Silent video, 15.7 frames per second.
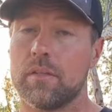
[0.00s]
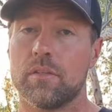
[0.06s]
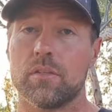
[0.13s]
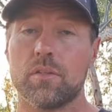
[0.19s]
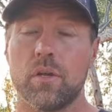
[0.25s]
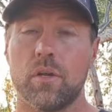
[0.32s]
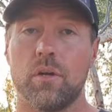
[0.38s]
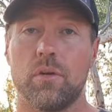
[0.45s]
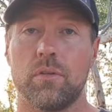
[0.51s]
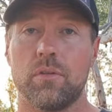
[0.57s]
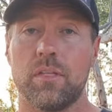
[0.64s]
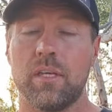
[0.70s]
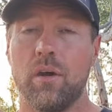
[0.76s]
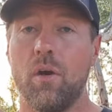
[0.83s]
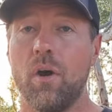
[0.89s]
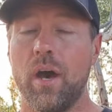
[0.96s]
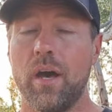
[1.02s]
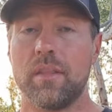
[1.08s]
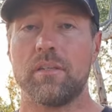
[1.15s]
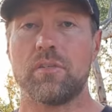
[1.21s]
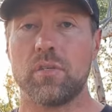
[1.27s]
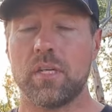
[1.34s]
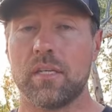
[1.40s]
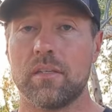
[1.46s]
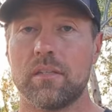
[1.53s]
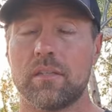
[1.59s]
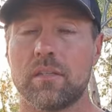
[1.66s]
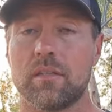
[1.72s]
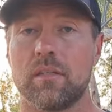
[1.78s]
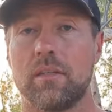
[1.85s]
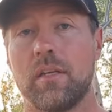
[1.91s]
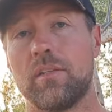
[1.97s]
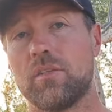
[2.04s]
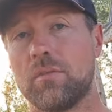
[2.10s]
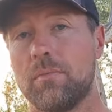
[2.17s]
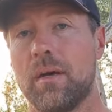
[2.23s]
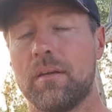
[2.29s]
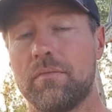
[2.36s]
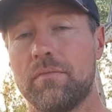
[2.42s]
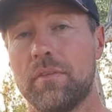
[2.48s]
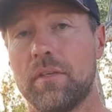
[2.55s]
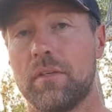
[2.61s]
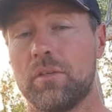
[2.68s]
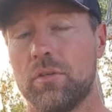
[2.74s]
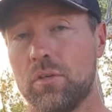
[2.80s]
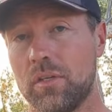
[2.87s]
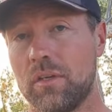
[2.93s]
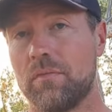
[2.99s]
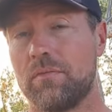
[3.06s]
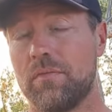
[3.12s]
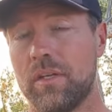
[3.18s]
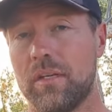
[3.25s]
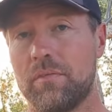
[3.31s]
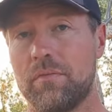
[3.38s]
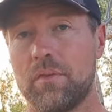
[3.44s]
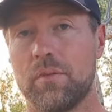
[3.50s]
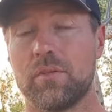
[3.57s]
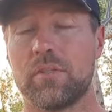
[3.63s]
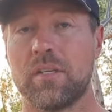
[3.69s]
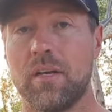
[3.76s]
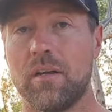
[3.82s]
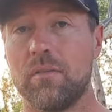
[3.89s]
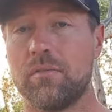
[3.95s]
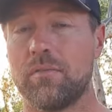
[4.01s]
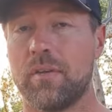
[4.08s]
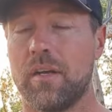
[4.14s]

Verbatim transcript: So there are other triggers that you might feel. You're going to feel it for yourself.